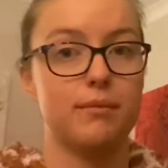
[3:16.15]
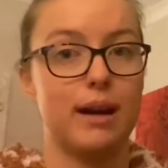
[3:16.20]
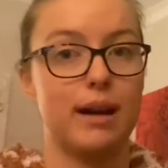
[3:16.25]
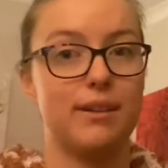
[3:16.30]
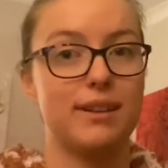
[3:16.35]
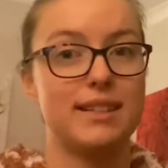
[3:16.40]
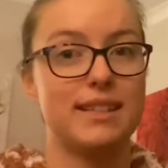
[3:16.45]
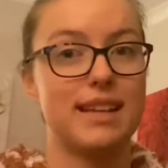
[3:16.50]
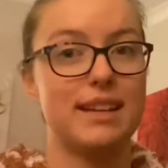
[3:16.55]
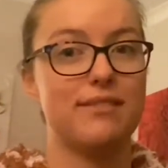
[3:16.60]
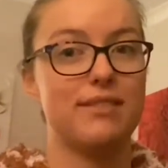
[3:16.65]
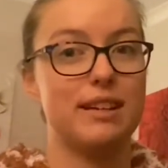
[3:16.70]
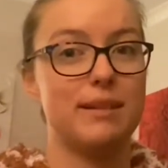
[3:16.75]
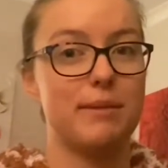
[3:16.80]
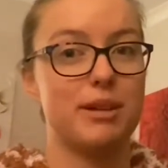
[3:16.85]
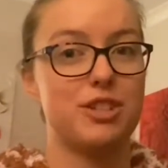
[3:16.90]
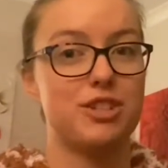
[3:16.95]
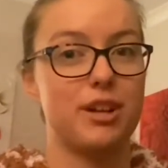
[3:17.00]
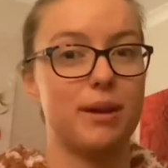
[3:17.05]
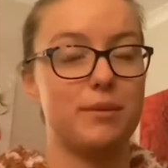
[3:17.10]
well, I say really
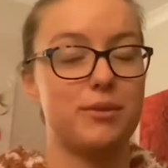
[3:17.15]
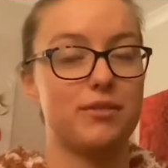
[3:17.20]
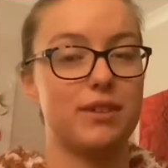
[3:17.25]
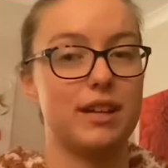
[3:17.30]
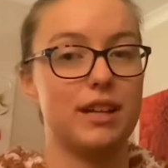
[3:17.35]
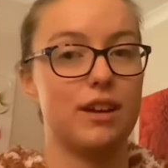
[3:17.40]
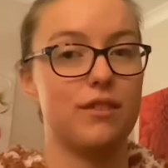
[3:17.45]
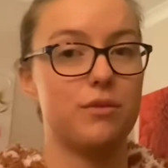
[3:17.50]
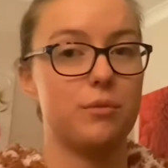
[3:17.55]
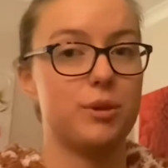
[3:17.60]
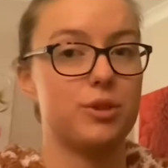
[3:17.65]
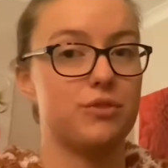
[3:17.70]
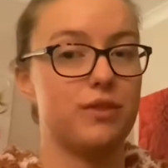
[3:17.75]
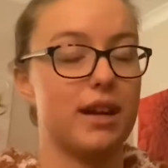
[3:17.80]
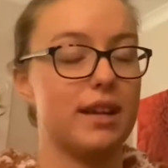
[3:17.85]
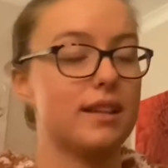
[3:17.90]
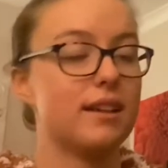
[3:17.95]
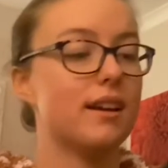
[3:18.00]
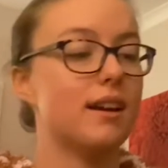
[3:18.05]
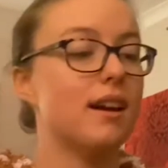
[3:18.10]
much time to read it, I've almost
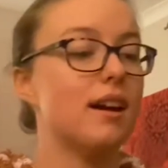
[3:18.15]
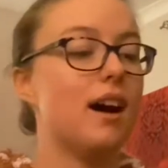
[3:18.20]
read.